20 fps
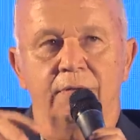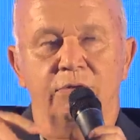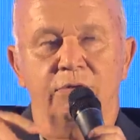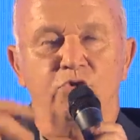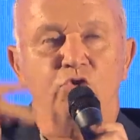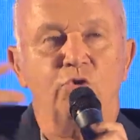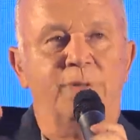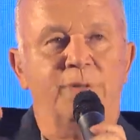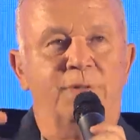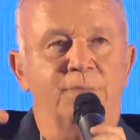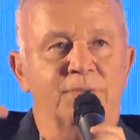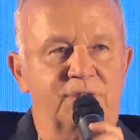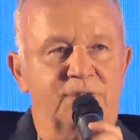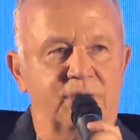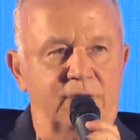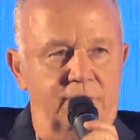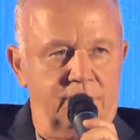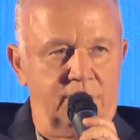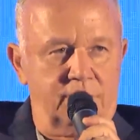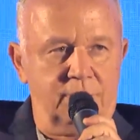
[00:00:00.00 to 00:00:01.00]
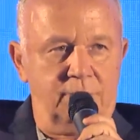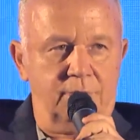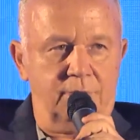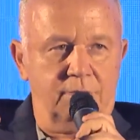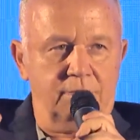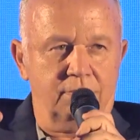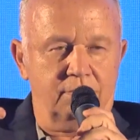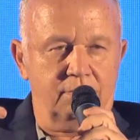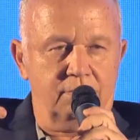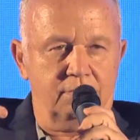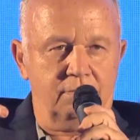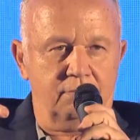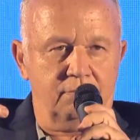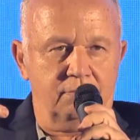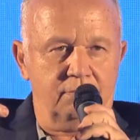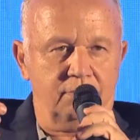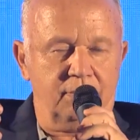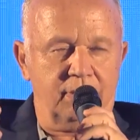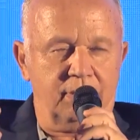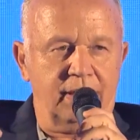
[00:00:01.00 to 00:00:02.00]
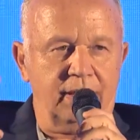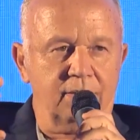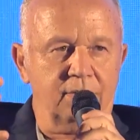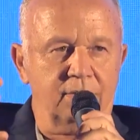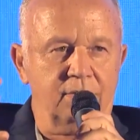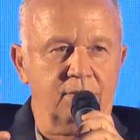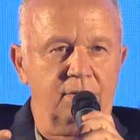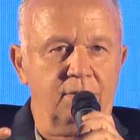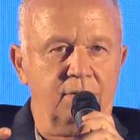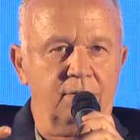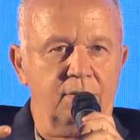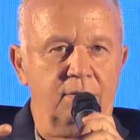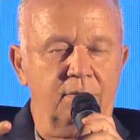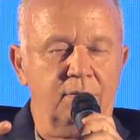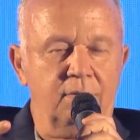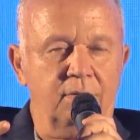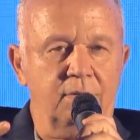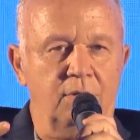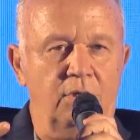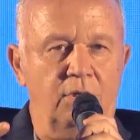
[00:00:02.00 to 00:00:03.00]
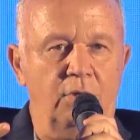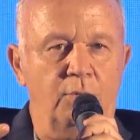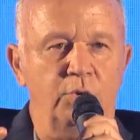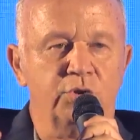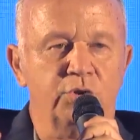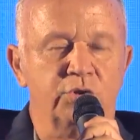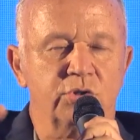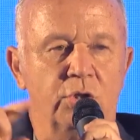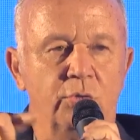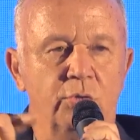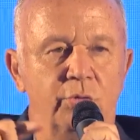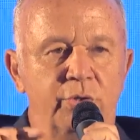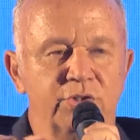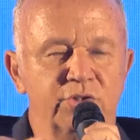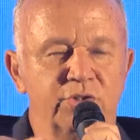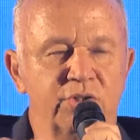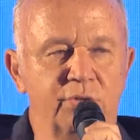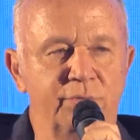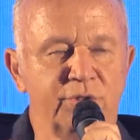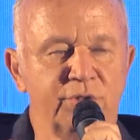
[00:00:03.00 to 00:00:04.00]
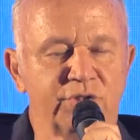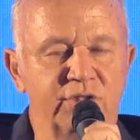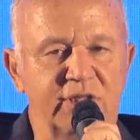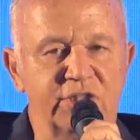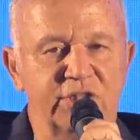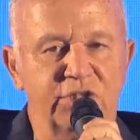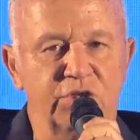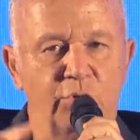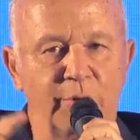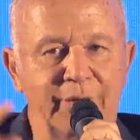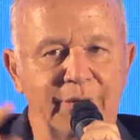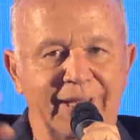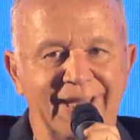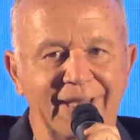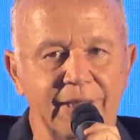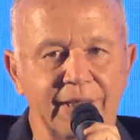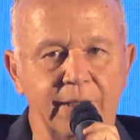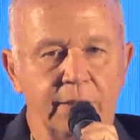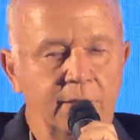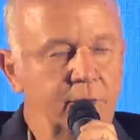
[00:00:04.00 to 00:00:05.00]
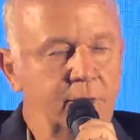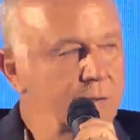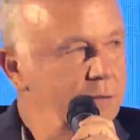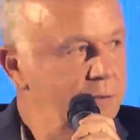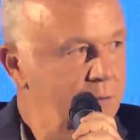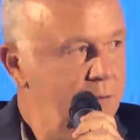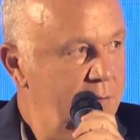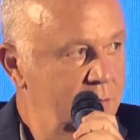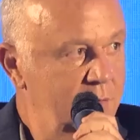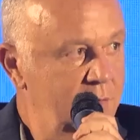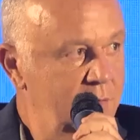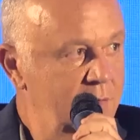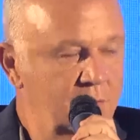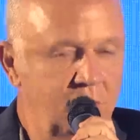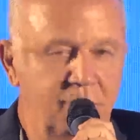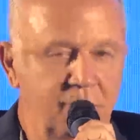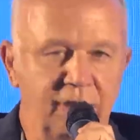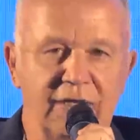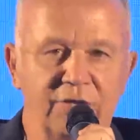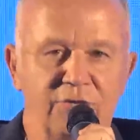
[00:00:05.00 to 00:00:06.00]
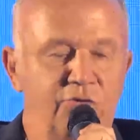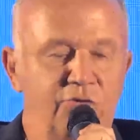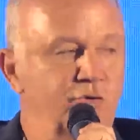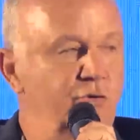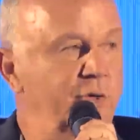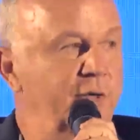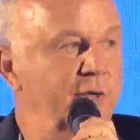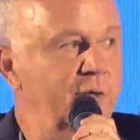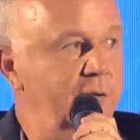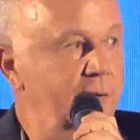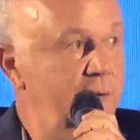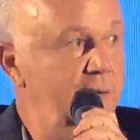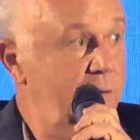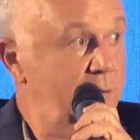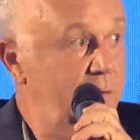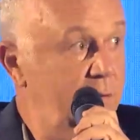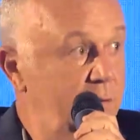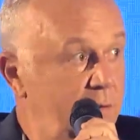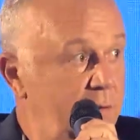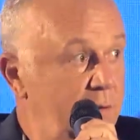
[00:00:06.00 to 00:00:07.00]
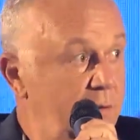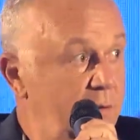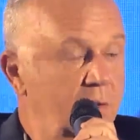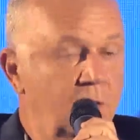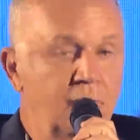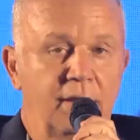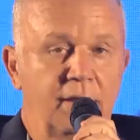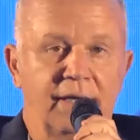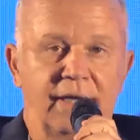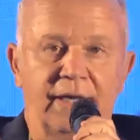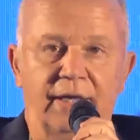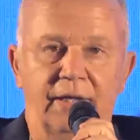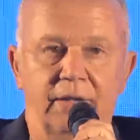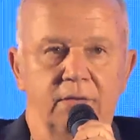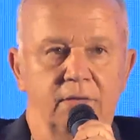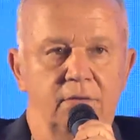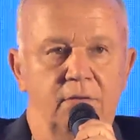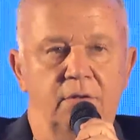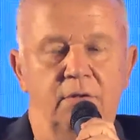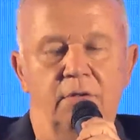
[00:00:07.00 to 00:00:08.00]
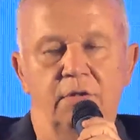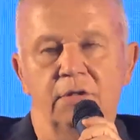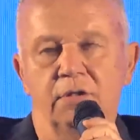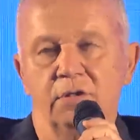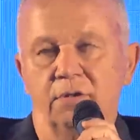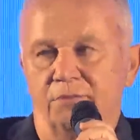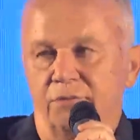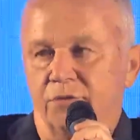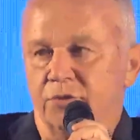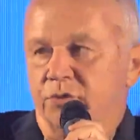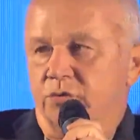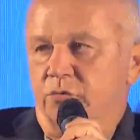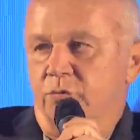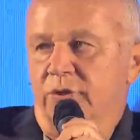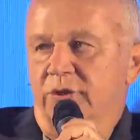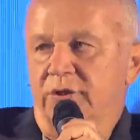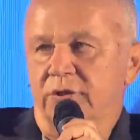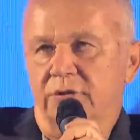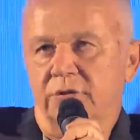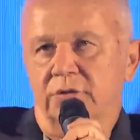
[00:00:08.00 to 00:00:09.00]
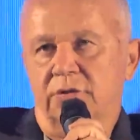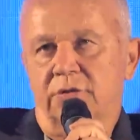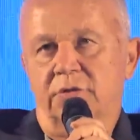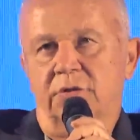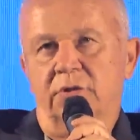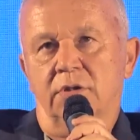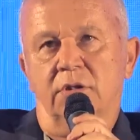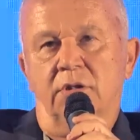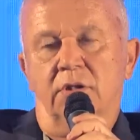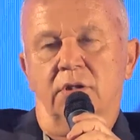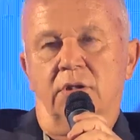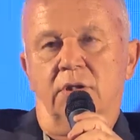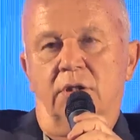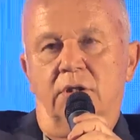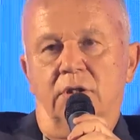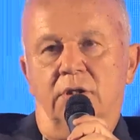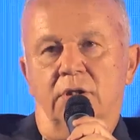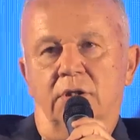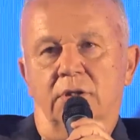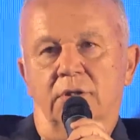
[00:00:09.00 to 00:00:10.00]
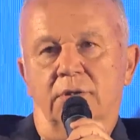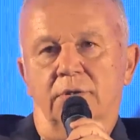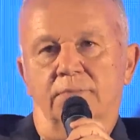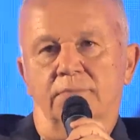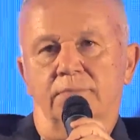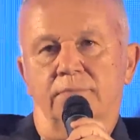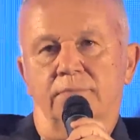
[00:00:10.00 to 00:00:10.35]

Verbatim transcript: two big mistakes and. Almost always there are mistakes going in, not during. And the first one is uh,